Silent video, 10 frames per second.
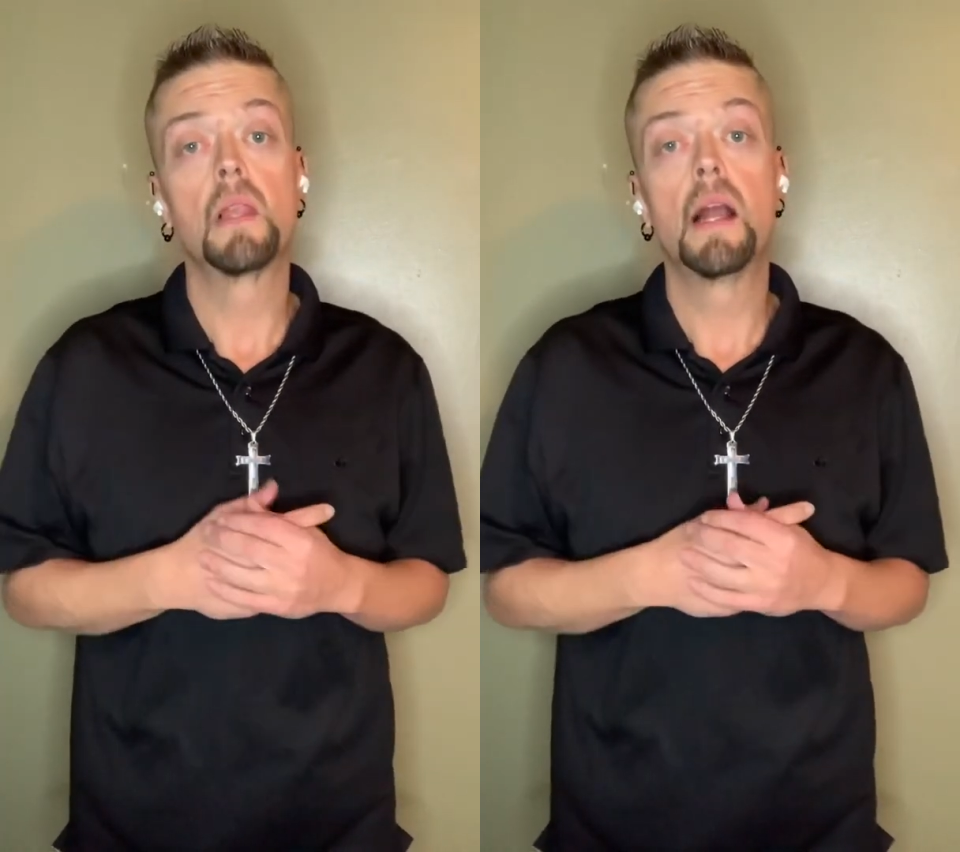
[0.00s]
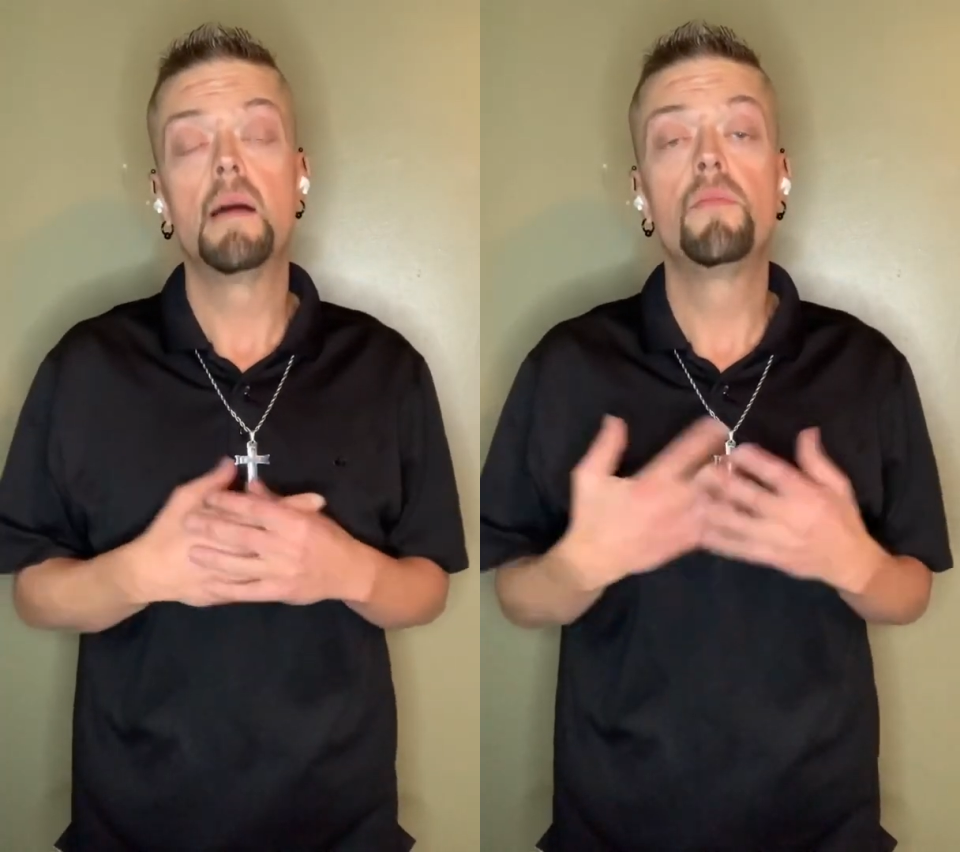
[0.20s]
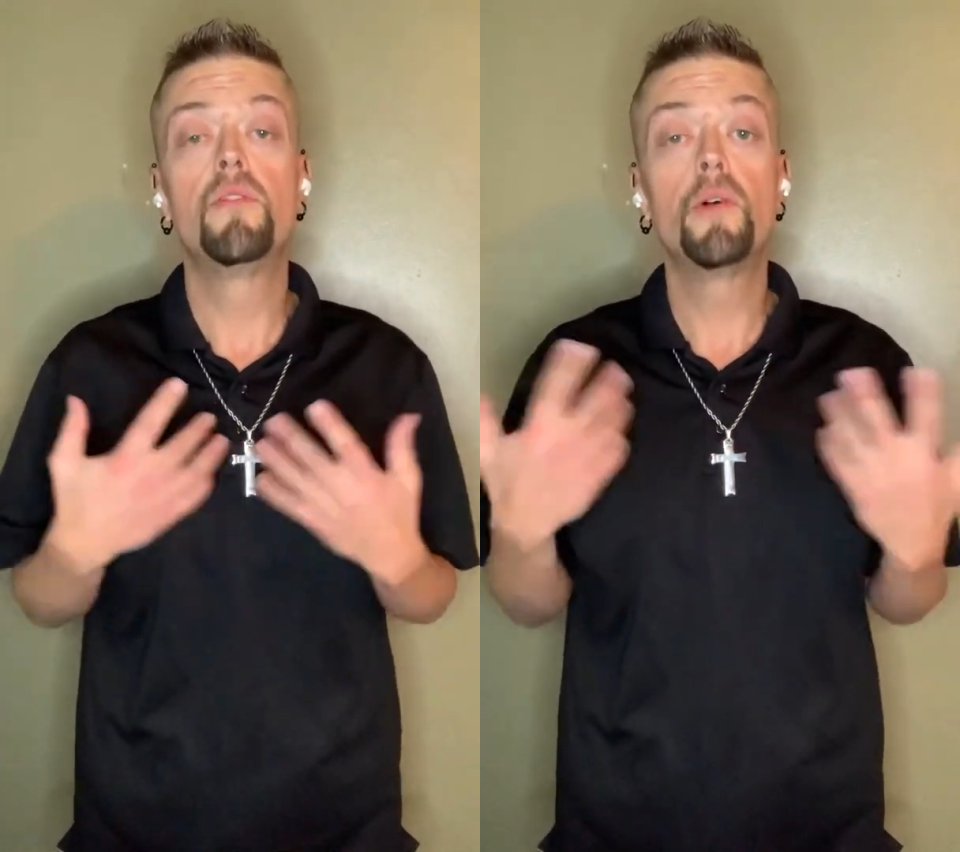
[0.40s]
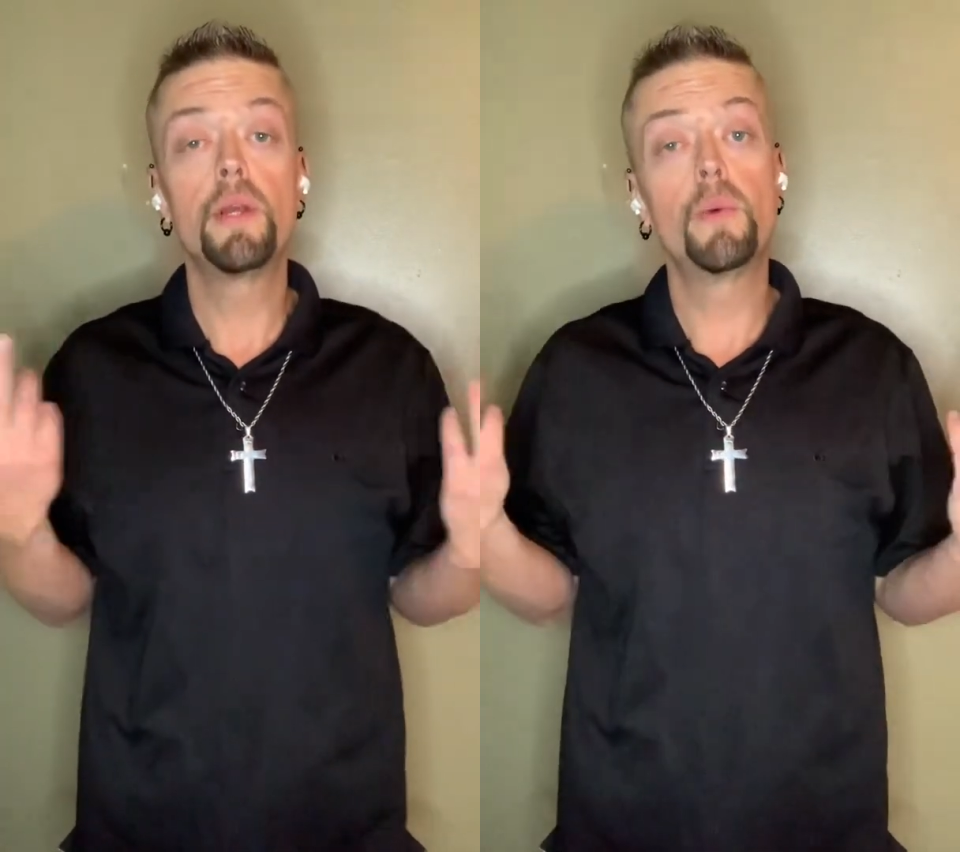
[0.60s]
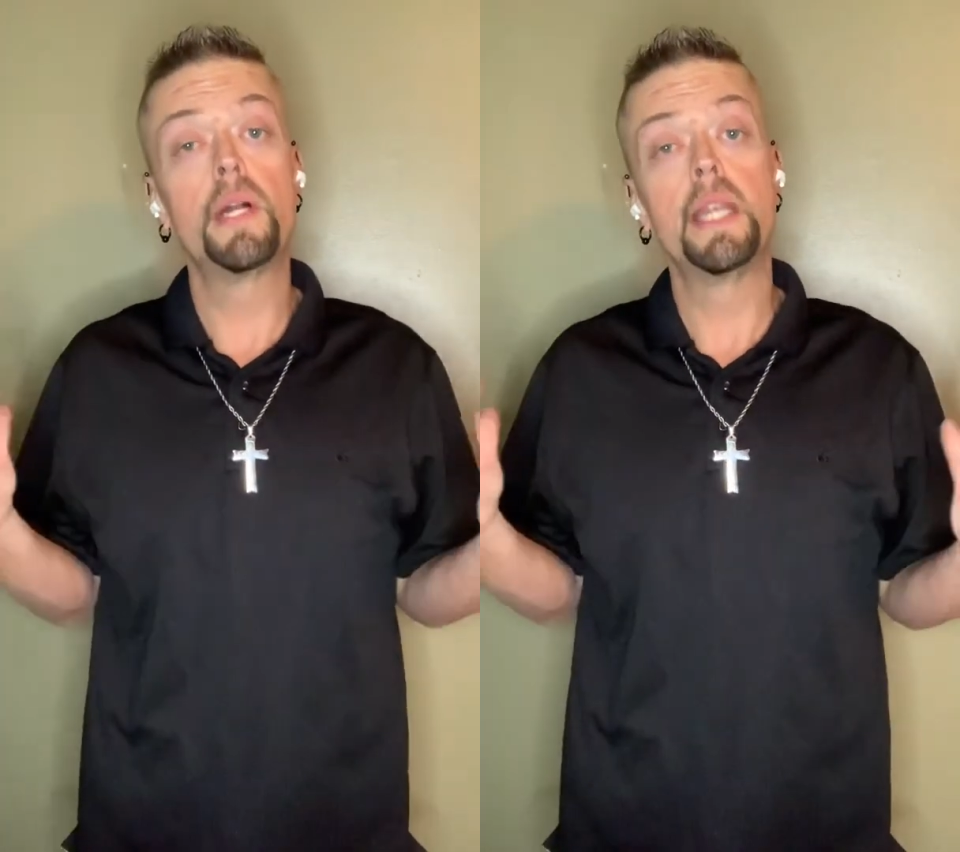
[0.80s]
I'm
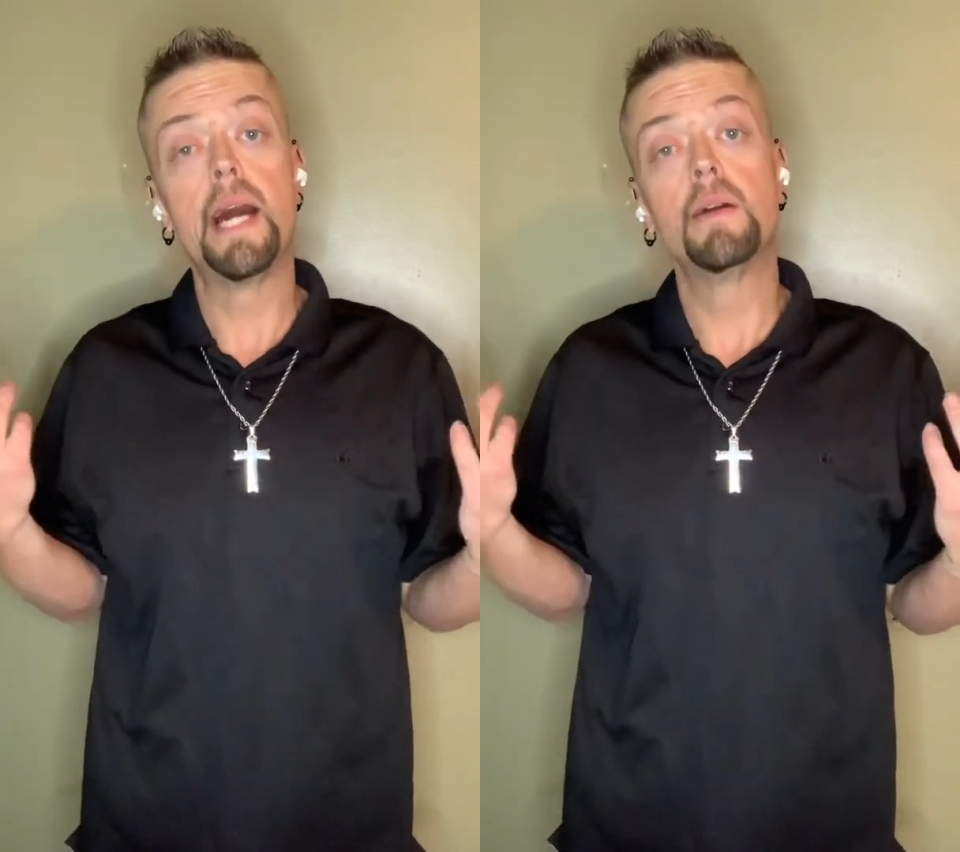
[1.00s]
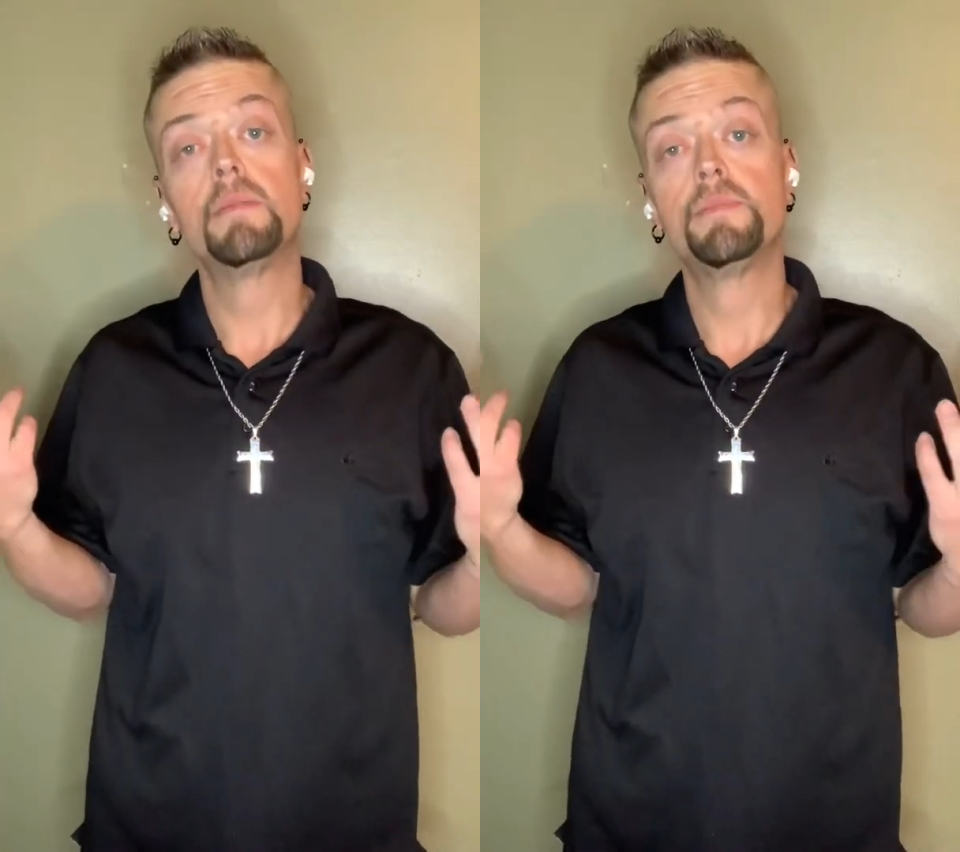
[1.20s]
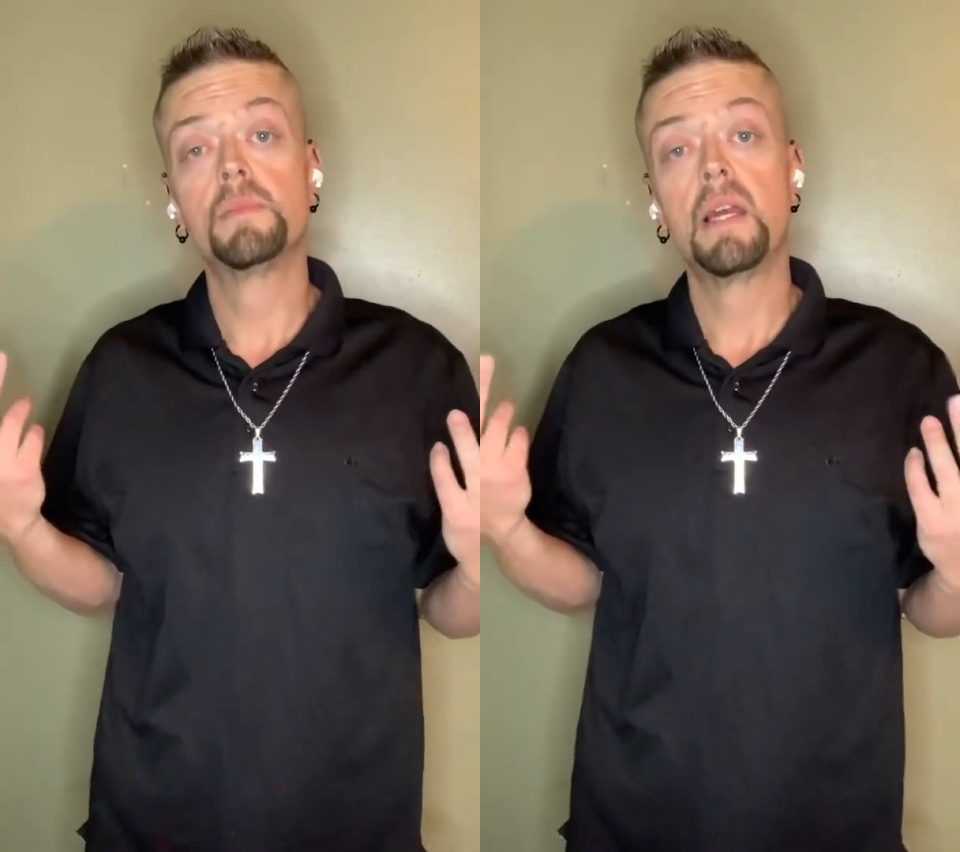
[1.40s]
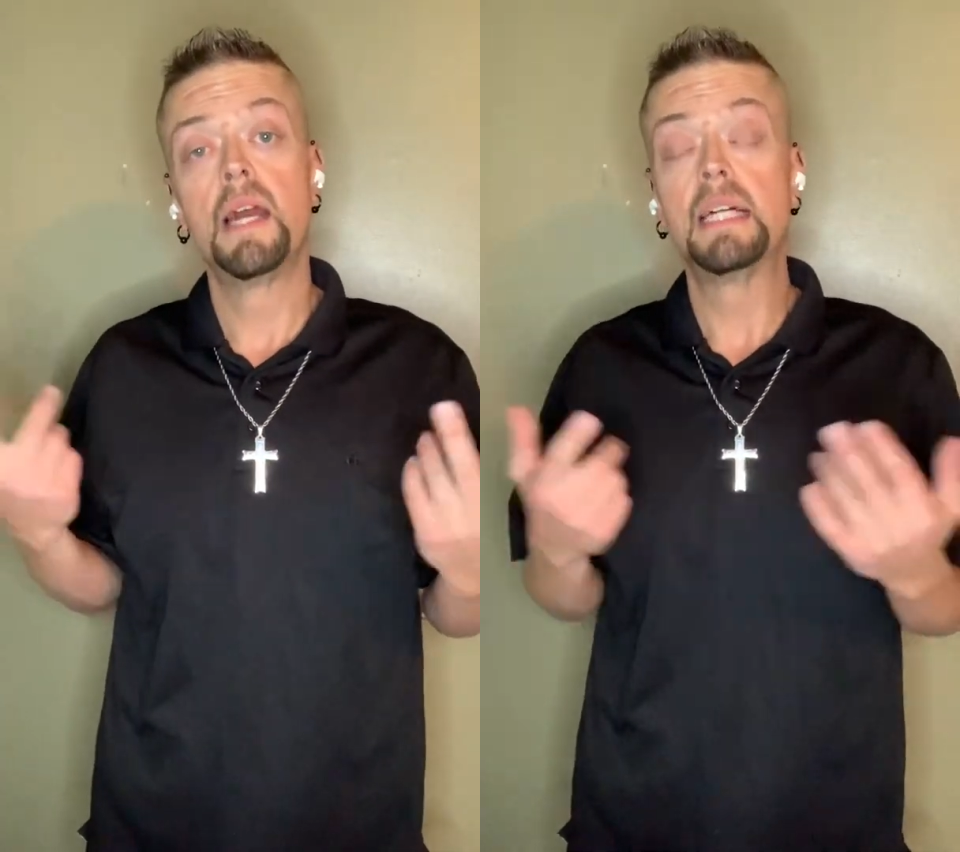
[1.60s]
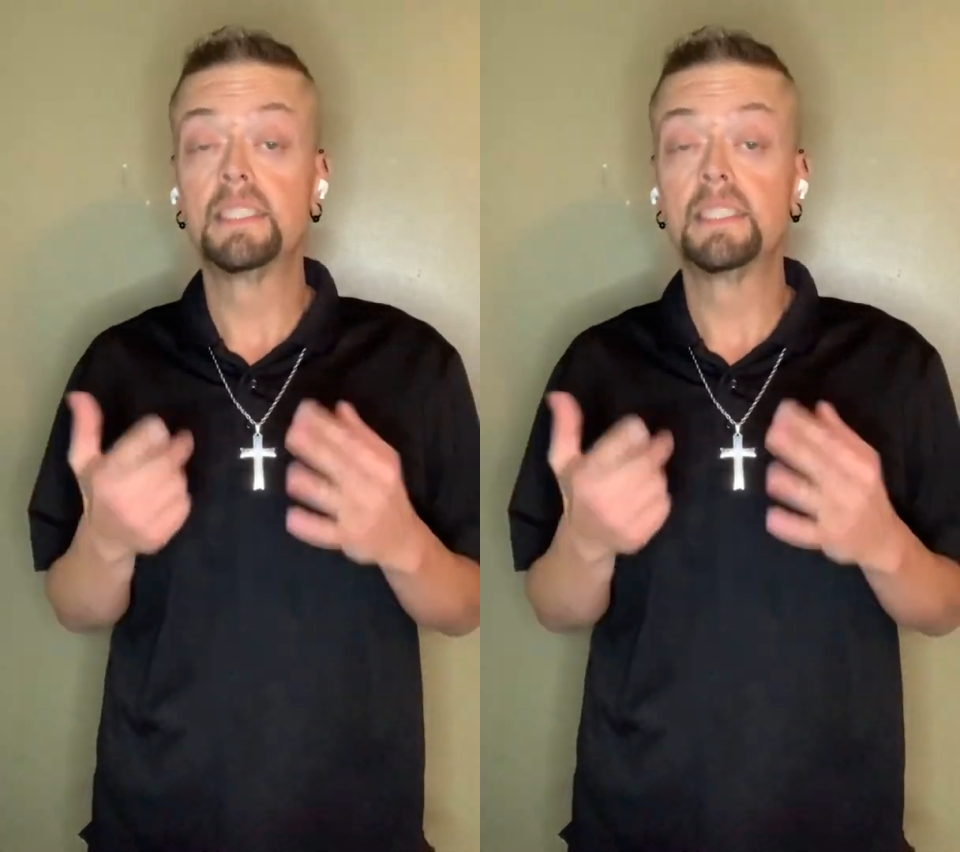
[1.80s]
41 now. And